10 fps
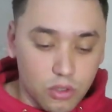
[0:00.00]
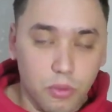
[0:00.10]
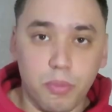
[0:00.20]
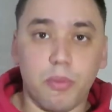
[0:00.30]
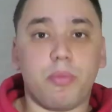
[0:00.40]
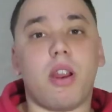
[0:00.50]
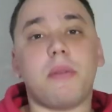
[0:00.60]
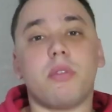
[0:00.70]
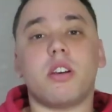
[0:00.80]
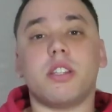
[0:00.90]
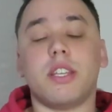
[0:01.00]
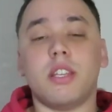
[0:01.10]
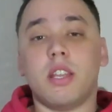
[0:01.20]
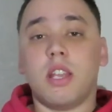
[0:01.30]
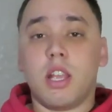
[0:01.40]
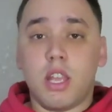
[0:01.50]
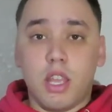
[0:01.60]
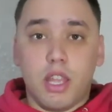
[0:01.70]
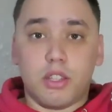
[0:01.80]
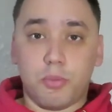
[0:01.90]
to put primer on it,
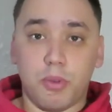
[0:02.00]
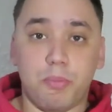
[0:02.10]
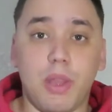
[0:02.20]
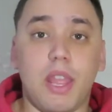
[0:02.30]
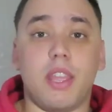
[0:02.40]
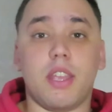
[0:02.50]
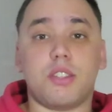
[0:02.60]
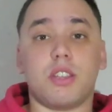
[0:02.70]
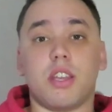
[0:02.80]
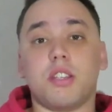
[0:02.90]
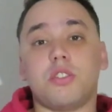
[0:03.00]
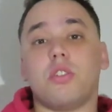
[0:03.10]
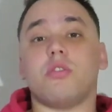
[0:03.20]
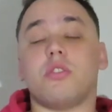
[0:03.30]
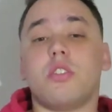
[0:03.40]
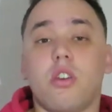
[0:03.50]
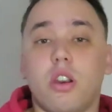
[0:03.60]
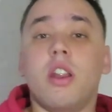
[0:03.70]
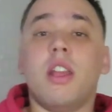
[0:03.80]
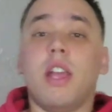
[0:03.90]
and to put paint and to get it installed on the
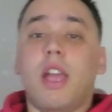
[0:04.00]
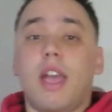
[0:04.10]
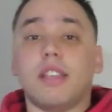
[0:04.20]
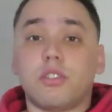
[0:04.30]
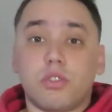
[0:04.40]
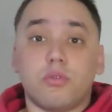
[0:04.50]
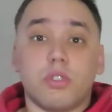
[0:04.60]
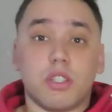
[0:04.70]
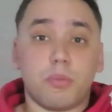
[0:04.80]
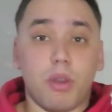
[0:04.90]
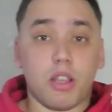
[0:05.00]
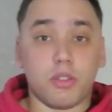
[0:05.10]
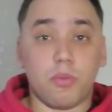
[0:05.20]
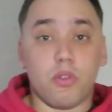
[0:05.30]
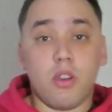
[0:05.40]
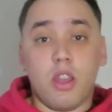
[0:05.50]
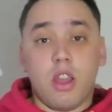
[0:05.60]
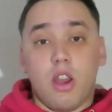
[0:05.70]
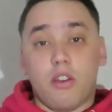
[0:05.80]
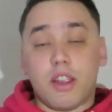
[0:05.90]
car as soon as possible.
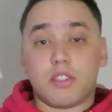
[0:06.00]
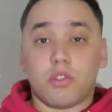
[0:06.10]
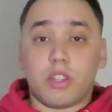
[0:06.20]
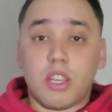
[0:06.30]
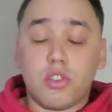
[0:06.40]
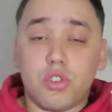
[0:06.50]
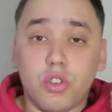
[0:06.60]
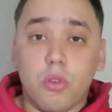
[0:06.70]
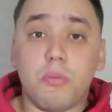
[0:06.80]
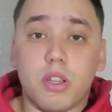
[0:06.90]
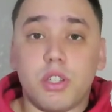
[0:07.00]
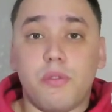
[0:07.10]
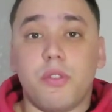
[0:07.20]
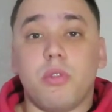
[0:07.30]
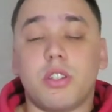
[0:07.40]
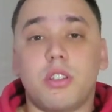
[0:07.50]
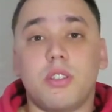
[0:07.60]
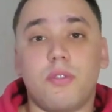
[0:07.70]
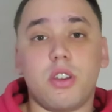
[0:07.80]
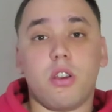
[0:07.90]
Alright, so thank you so much if you watched
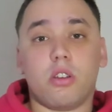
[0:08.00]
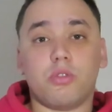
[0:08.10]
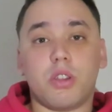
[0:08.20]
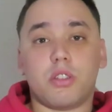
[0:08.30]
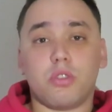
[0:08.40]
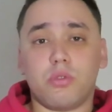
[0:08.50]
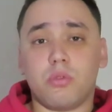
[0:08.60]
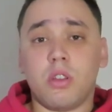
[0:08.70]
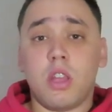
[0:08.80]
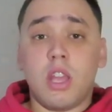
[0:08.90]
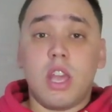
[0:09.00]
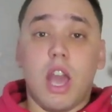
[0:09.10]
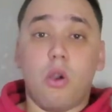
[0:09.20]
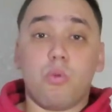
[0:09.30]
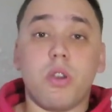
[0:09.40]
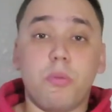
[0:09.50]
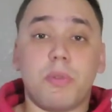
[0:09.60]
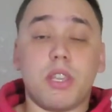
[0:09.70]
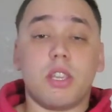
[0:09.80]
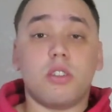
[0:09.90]
this video all the way through. I will
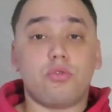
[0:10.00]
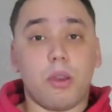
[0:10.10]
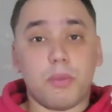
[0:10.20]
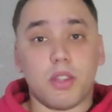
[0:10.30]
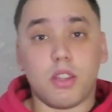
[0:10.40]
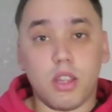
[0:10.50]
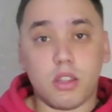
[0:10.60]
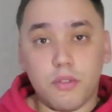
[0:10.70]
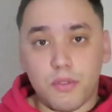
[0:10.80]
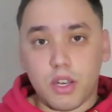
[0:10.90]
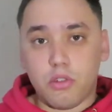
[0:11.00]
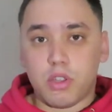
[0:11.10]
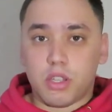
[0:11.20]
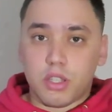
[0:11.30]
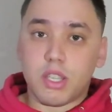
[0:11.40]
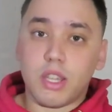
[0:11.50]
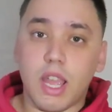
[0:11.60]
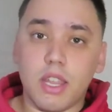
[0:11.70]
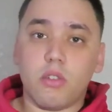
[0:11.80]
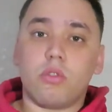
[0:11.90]
be dropping another video either
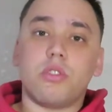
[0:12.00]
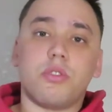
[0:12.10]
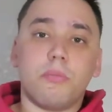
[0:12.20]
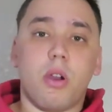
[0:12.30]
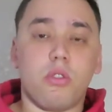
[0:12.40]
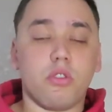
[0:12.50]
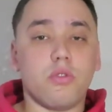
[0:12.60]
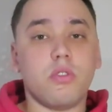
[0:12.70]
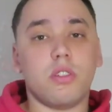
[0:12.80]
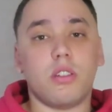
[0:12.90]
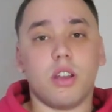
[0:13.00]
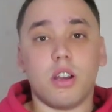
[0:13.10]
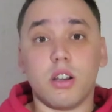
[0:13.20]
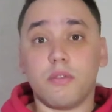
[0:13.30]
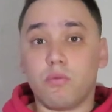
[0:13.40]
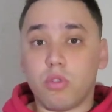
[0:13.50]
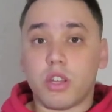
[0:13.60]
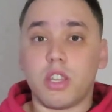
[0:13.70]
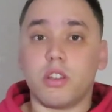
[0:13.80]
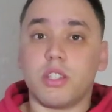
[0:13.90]
tonight or tomorrow of
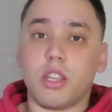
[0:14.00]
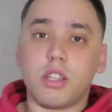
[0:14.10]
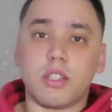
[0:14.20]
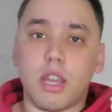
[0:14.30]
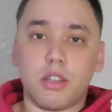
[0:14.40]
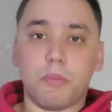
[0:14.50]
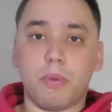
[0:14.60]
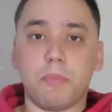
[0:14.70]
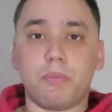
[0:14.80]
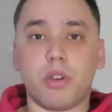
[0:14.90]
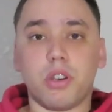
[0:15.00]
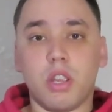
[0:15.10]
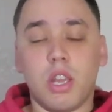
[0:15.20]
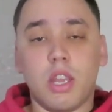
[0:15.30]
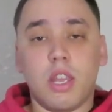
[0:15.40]
working on the other side of the bumper